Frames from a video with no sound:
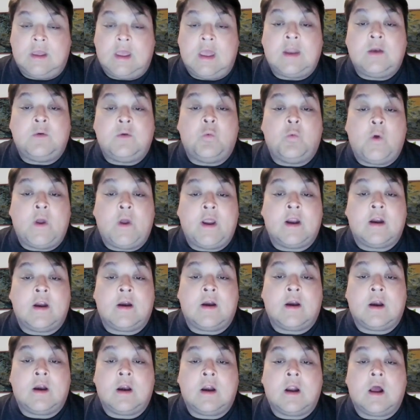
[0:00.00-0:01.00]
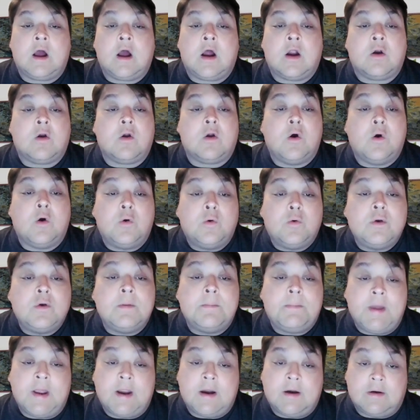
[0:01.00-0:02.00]
and wear our own
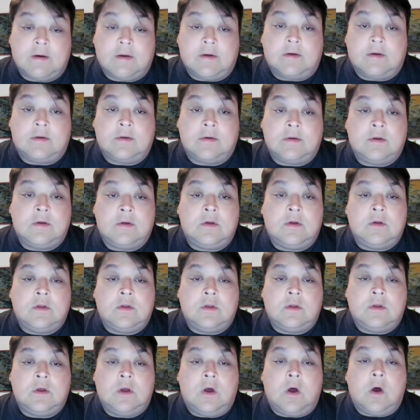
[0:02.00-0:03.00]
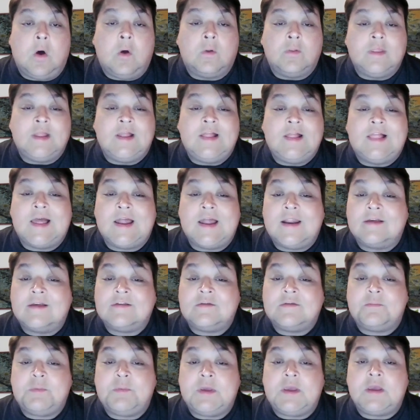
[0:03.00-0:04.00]
apparel. Only let
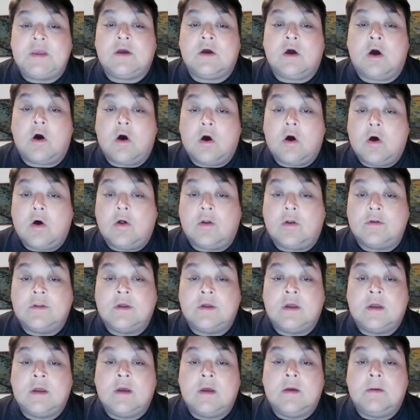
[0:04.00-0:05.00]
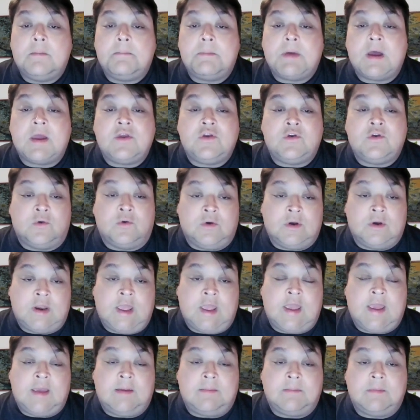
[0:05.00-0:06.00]
us be called by your
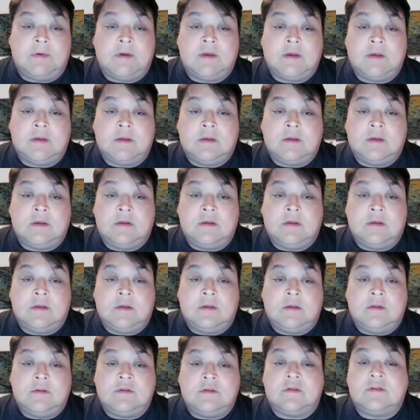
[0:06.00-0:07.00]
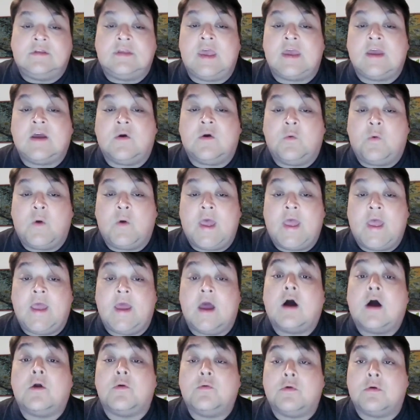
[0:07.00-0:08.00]
name take
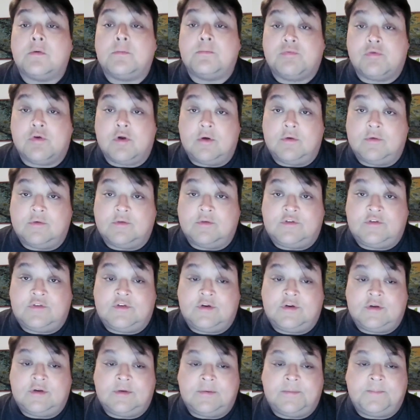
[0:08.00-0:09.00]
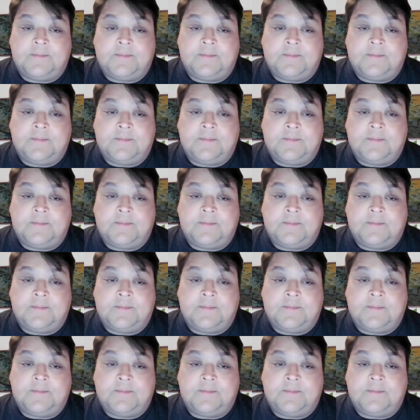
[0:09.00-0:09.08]
away our reproach.